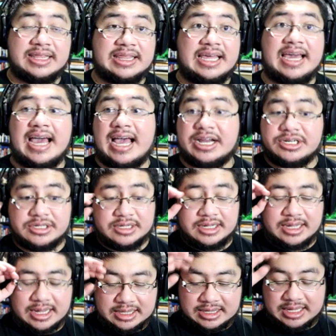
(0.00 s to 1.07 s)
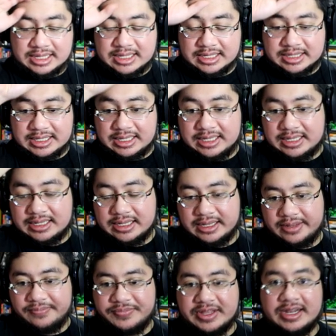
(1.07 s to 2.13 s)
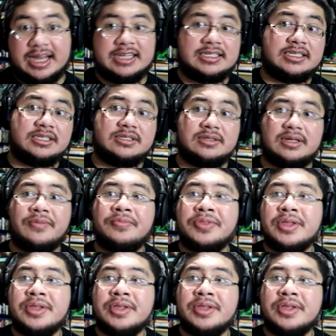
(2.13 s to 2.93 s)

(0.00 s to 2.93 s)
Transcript: They actually, I, I think the the license